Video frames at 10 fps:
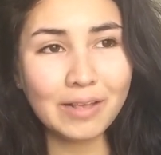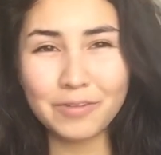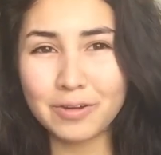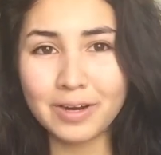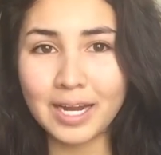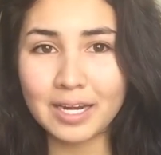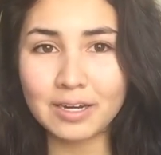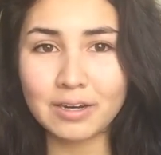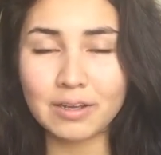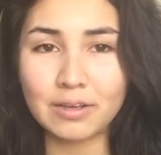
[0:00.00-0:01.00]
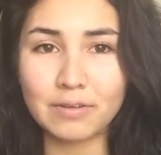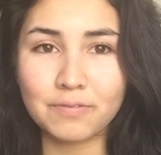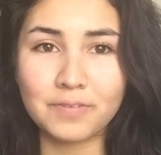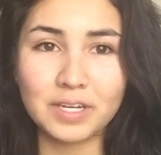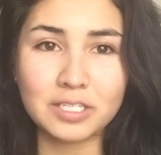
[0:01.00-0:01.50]
if you created a
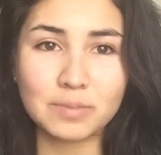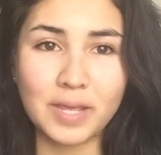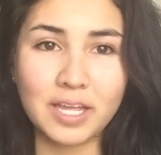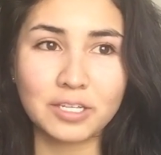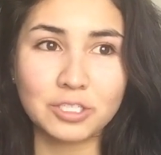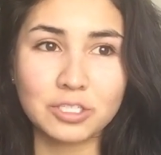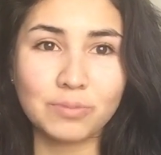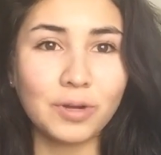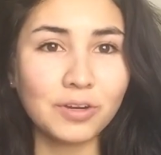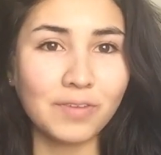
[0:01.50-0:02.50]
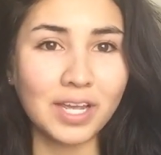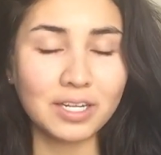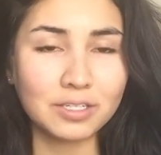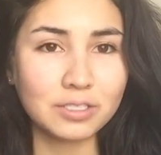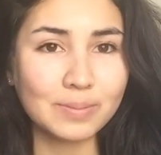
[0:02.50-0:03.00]
fitness page to motivate
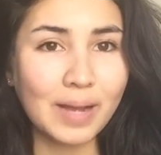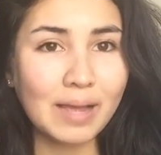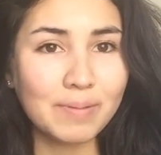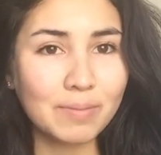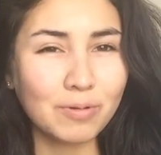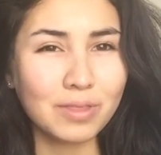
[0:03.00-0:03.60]
and inspire people,